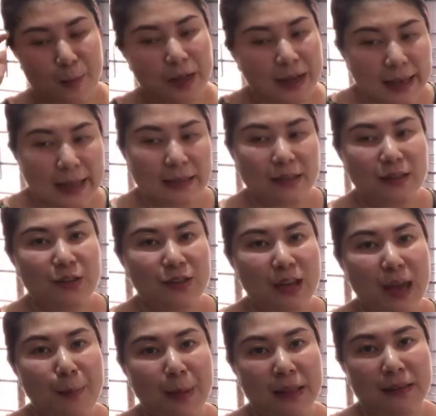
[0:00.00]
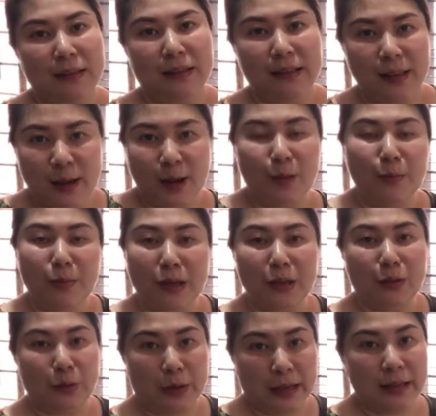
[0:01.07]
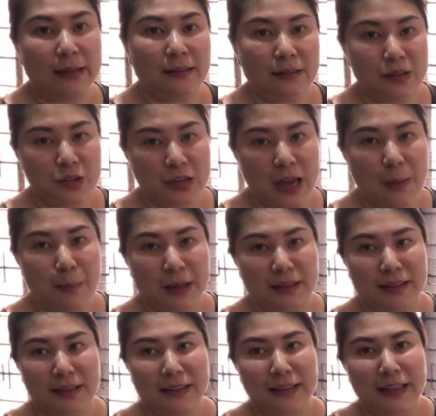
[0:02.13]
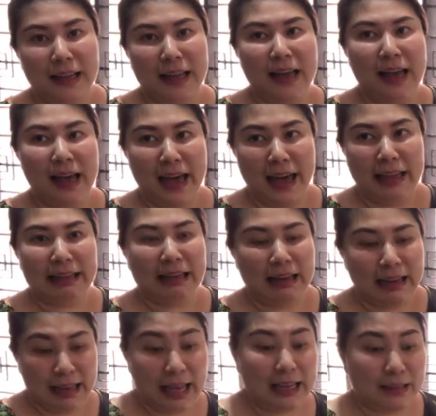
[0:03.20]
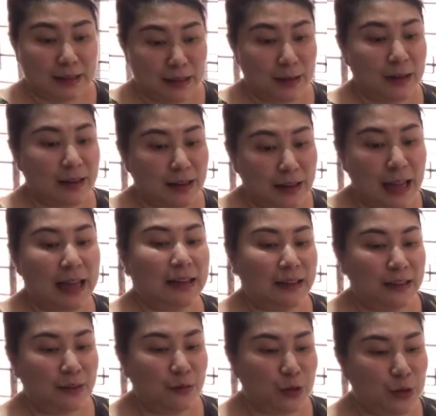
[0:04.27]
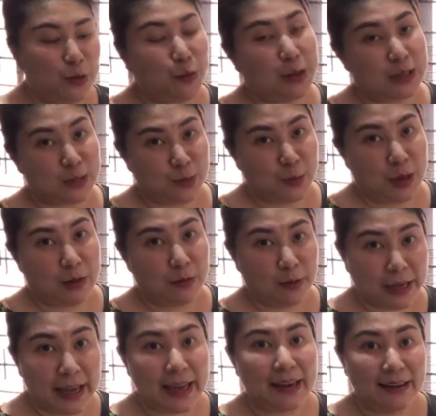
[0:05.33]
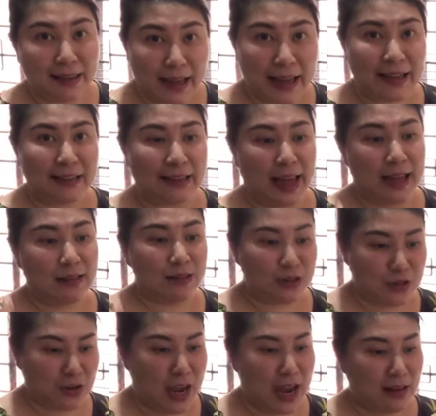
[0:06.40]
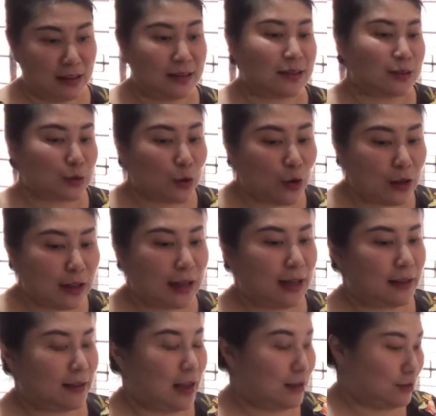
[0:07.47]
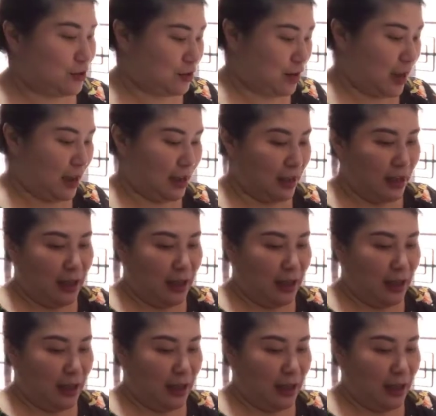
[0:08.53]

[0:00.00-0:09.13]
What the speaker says: click the share button. Help me to click the share button and like the video as well. Okay, like and share. This is called like and share.